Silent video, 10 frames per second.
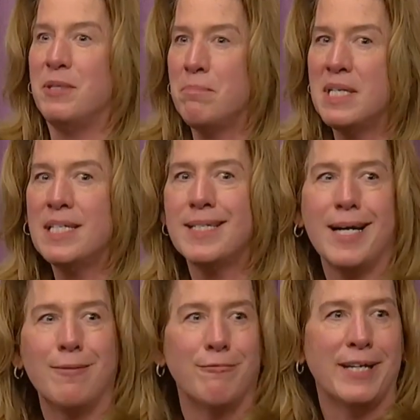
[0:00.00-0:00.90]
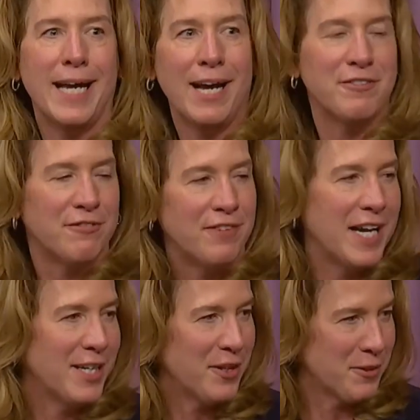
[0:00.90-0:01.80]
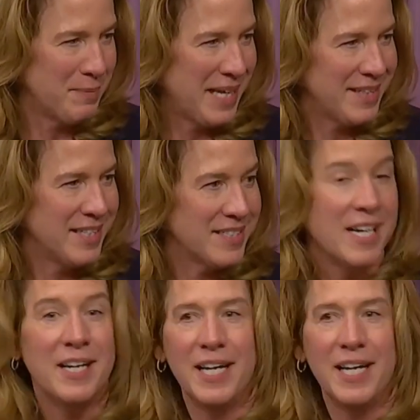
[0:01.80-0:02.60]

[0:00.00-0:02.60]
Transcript: meantime, we have to find other methods.